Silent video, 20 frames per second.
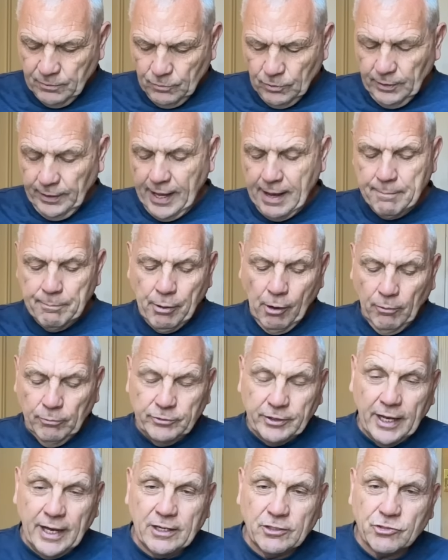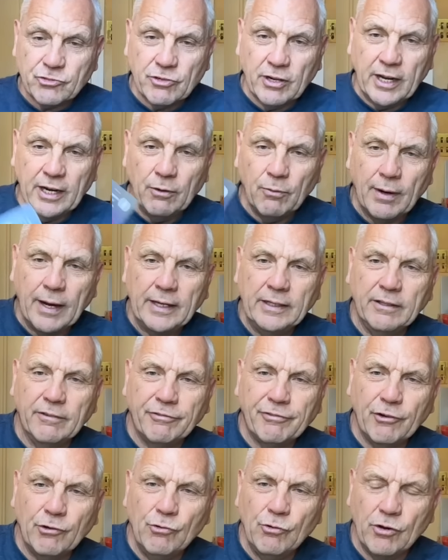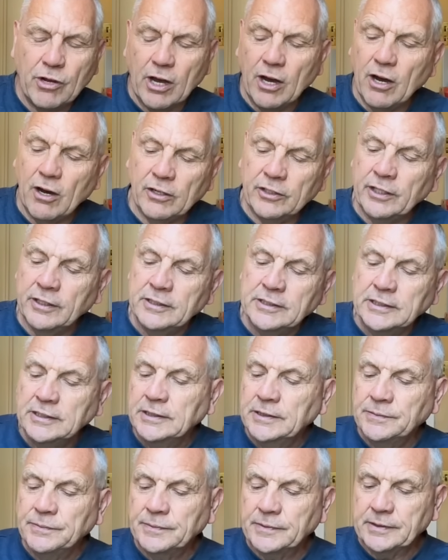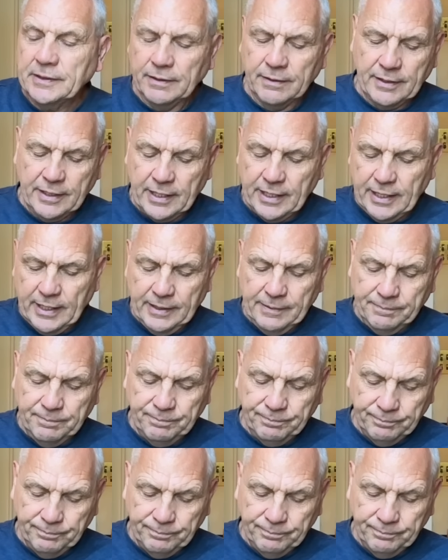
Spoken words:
Well, that popped out straight away, the Fool card. Okay.